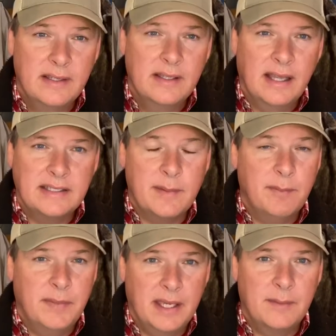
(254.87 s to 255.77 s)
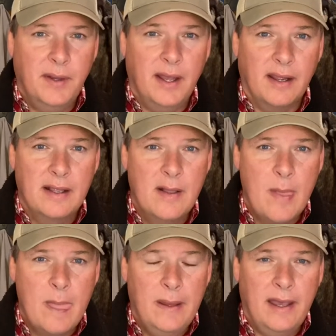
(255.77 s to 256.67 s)
That's a big buck.
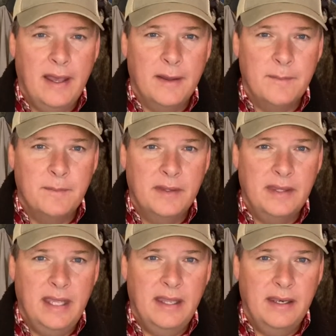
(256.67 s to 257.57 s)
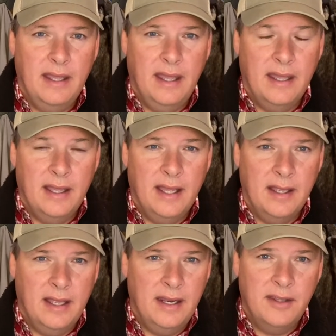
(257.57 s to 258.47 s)
Then
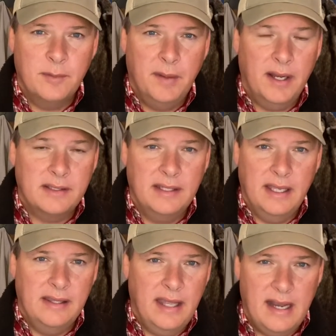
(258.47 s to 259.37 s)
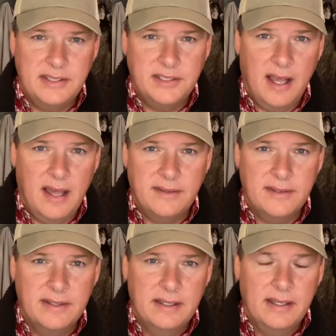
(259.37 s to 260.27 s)
another buck that I shot
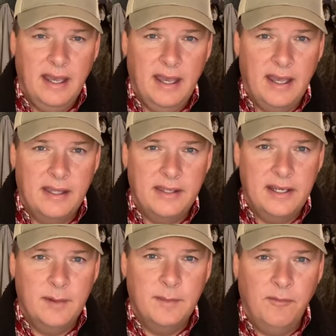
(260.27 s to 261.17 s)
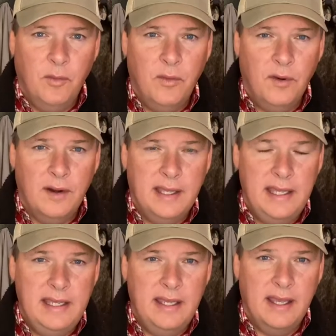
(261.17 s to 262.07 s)
the year before,
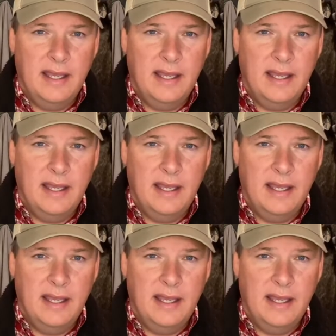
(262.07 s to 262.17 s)
he